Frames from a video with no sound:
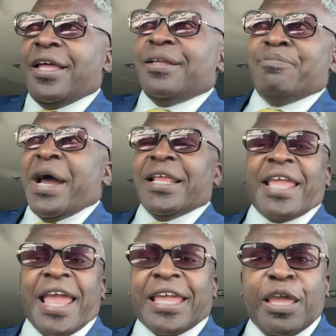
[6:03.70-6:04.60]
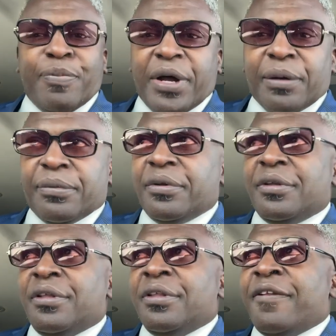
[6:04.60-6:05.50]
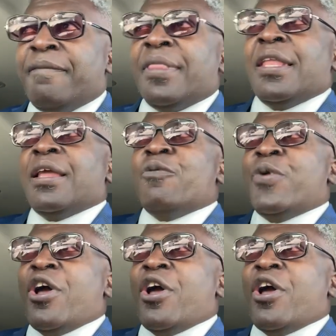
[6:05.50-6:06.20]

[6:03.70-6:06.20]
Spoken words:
Biden can't keep up. We